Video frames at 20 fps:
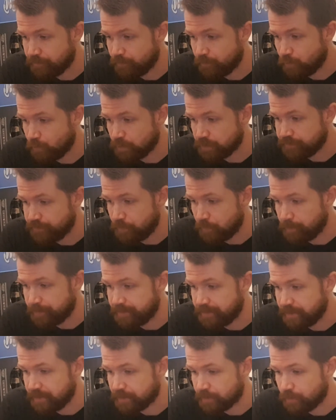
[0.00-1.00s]
was
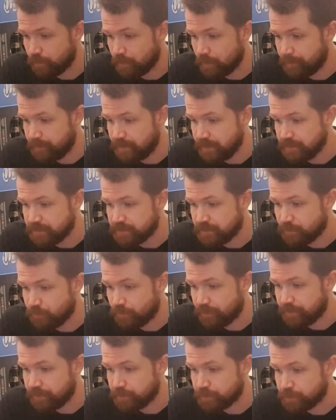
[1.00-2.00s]
formed in collaboration
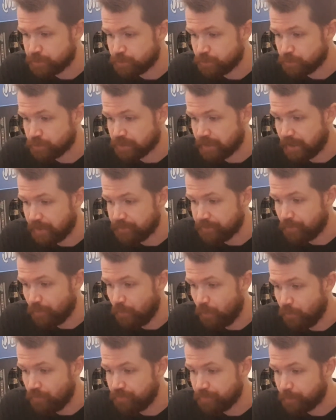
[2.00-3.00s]
with Stuttgarter
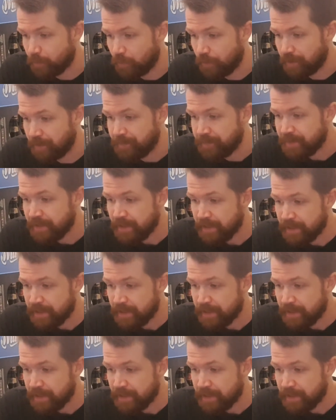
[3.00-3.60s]
Hofbräu.